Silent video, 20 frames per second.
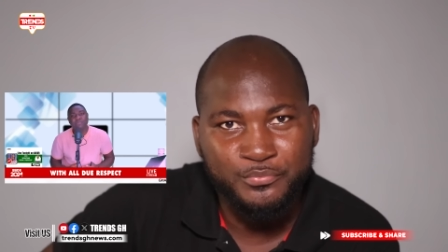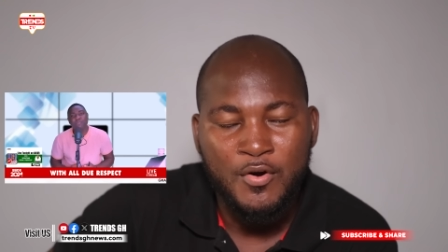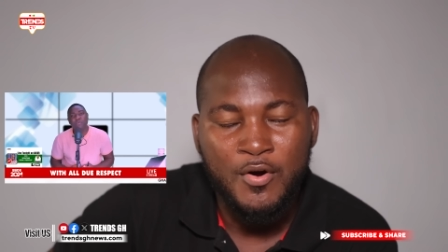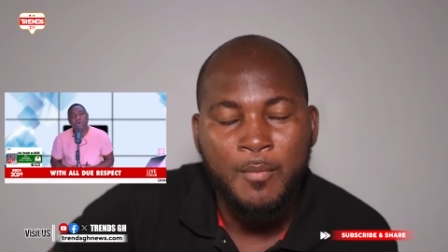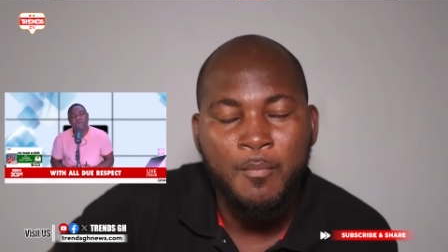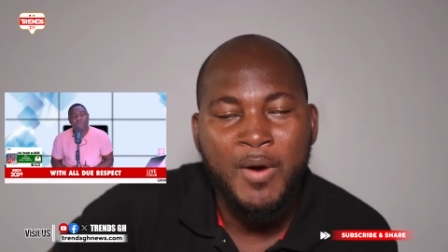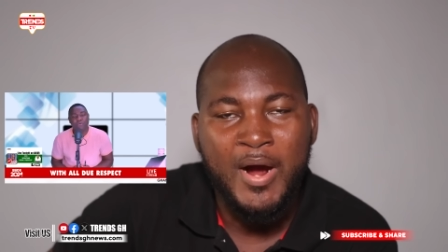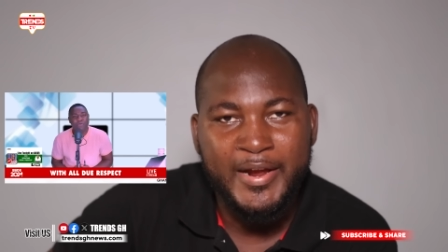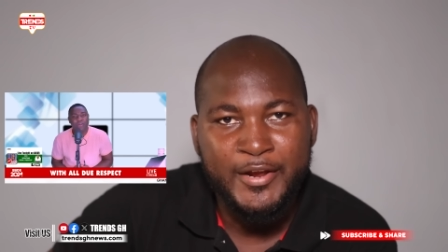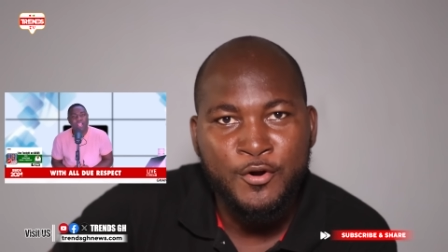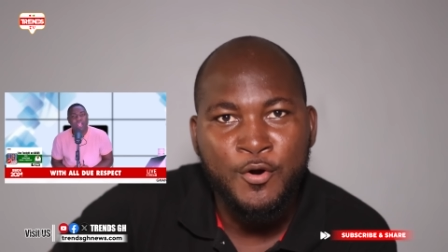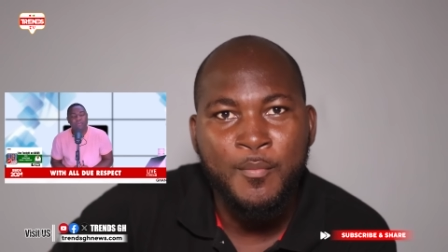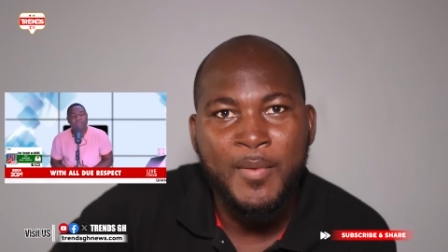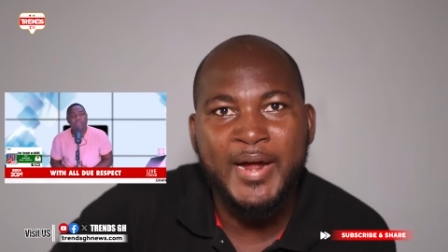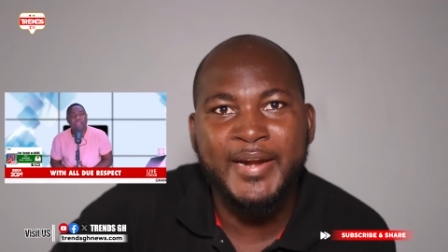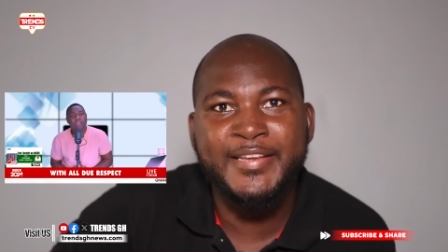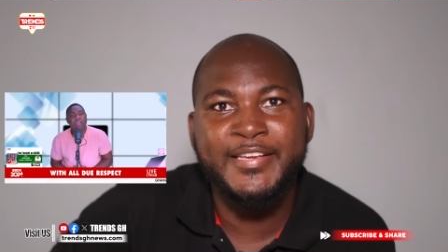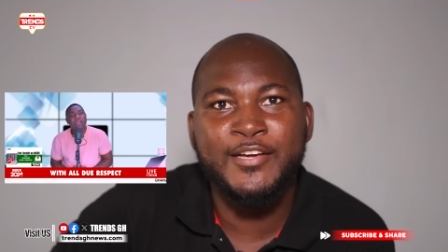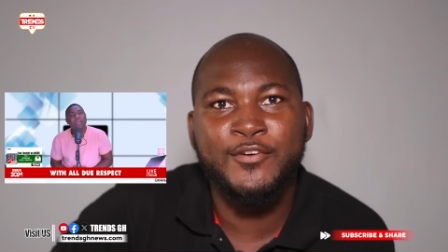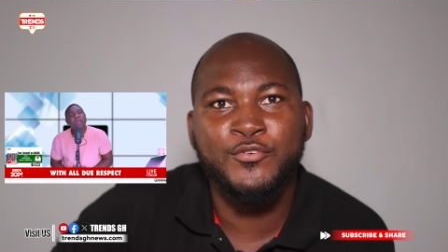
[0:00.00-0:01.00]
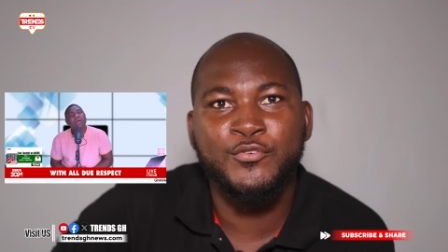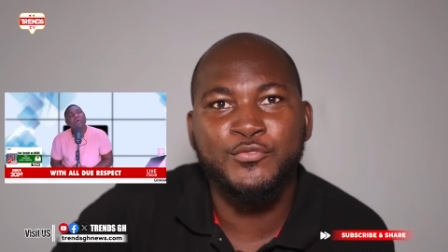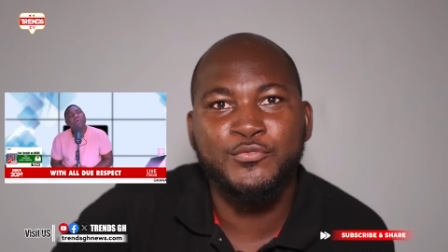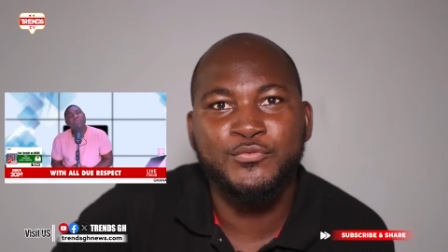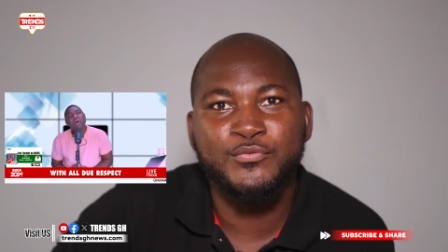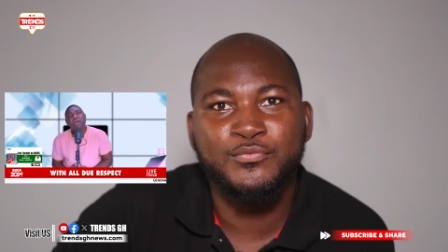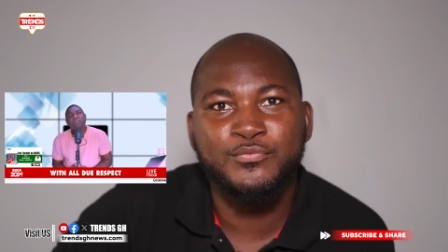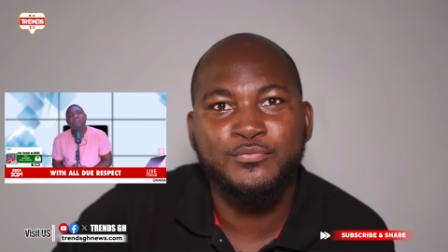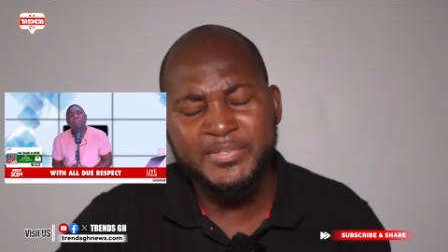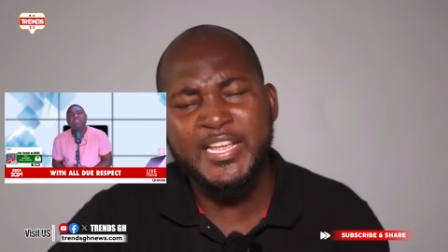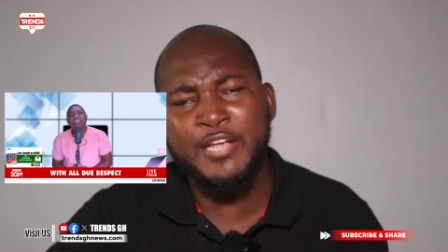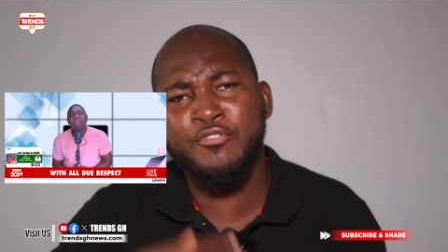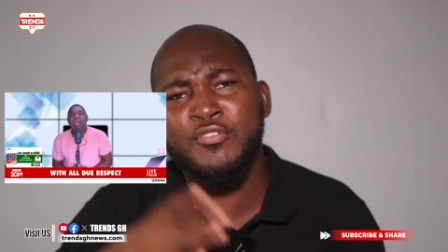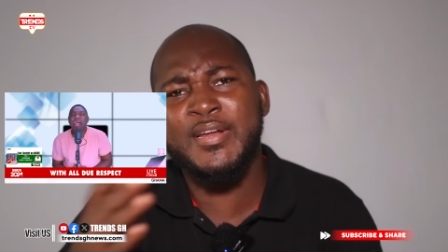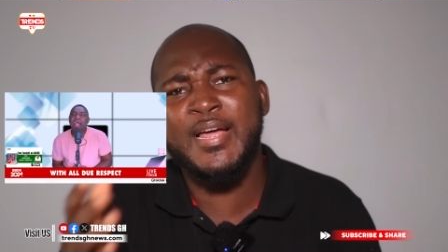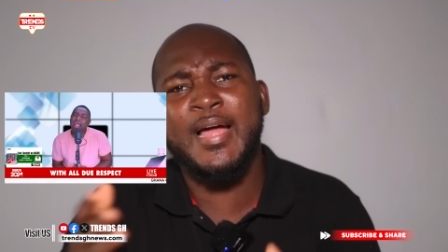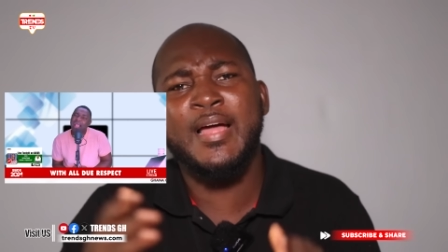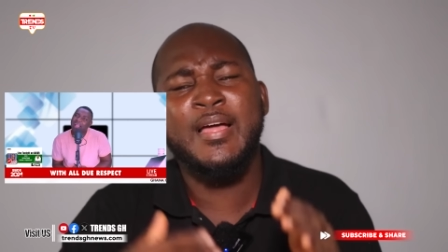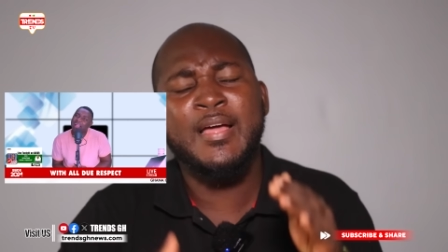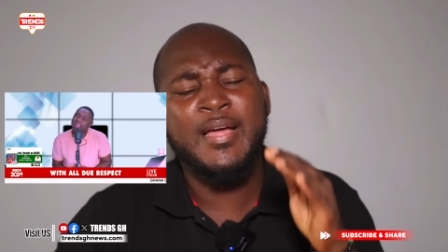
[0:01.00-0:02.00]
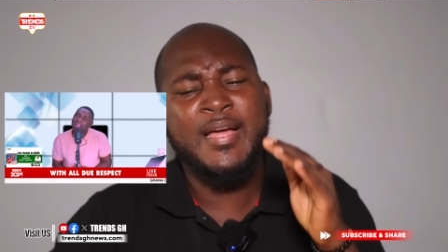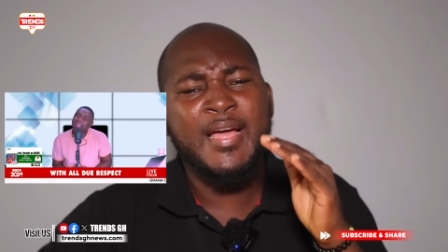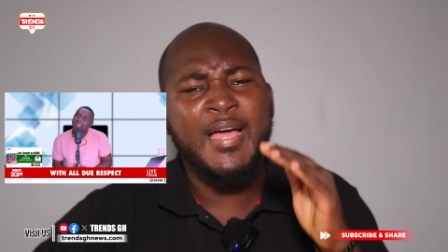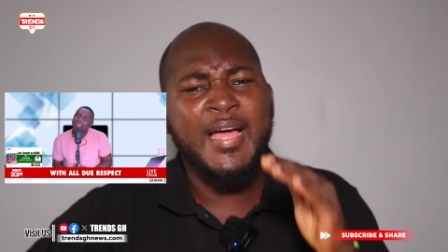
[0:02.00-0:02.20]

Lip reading: Omay or Mariano. Nenona